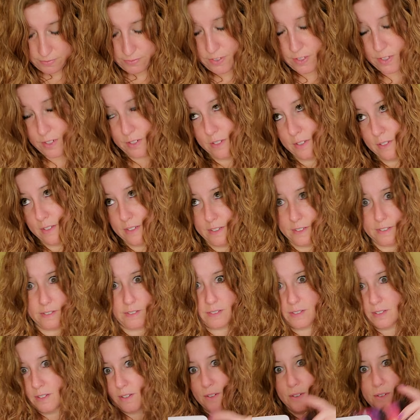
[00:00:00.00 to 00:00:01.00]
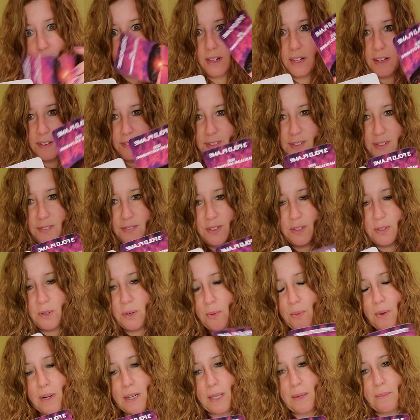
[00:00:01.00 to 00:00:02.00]
If you're, whatever. If you
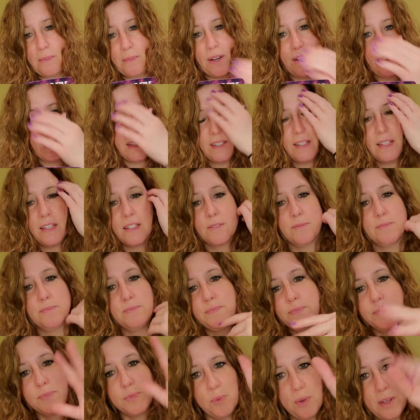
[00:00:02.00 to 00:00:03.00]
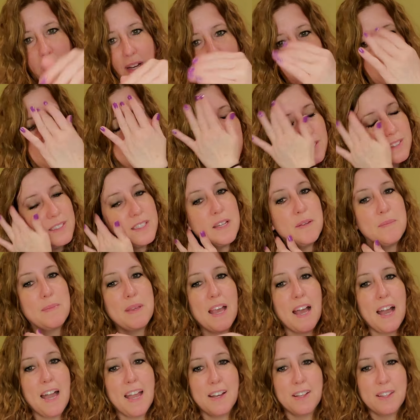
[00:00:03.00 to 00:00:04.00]
don't want to get married, then whatever. It's going to
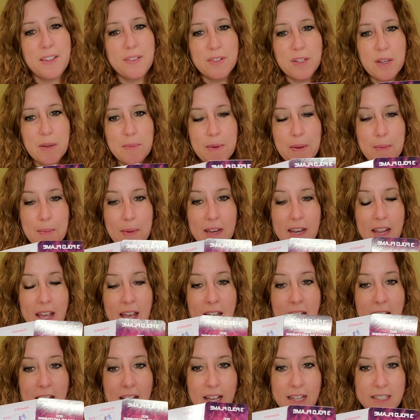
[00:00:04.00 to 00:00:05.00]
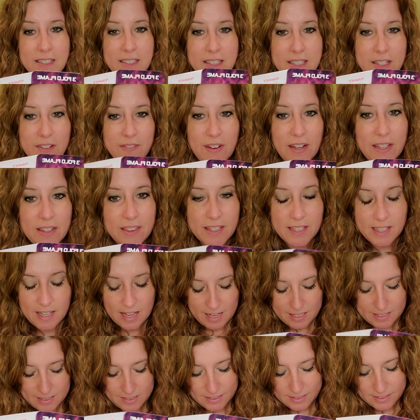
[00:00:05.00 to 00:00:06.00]
be a higher level commitment. It's divinely
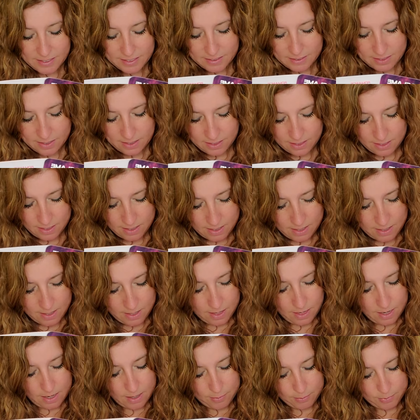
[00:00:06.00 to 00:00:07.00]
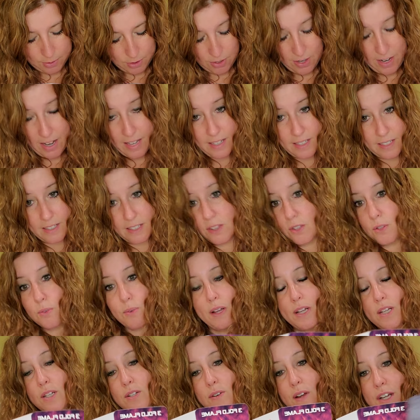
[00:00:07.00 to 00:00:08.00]
guided. Um, you're headed in the
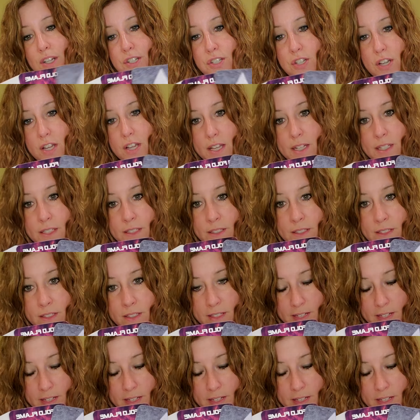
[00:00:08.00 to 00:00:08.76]
right direction.